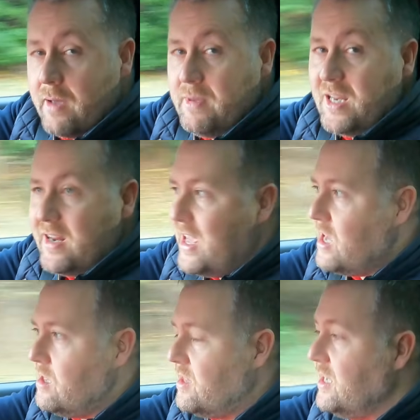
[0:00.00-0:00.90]
meaning the
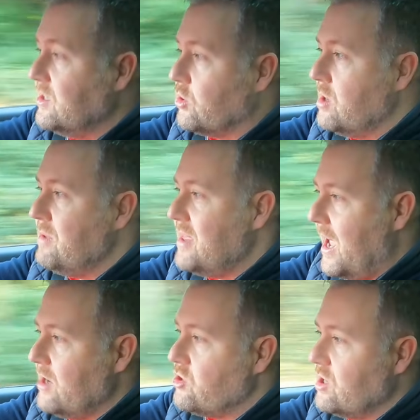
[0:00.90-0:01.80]
A3 is going to be
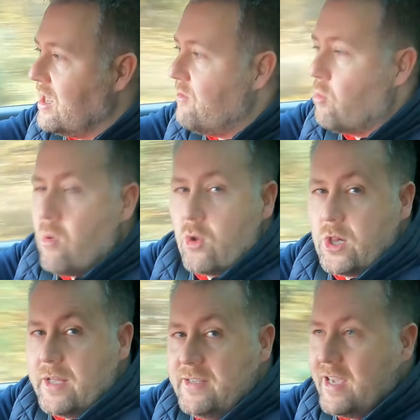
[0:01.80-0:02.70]
the entry level
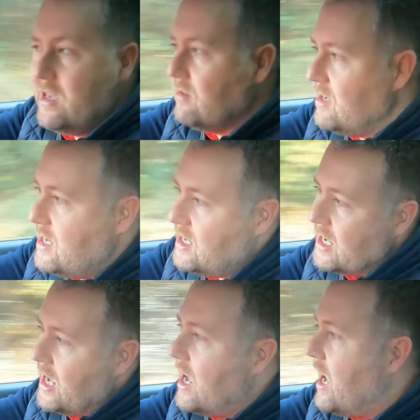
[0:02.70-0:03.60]
model into
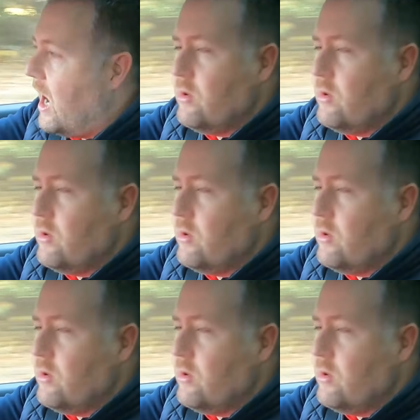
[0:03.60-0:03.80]
A3.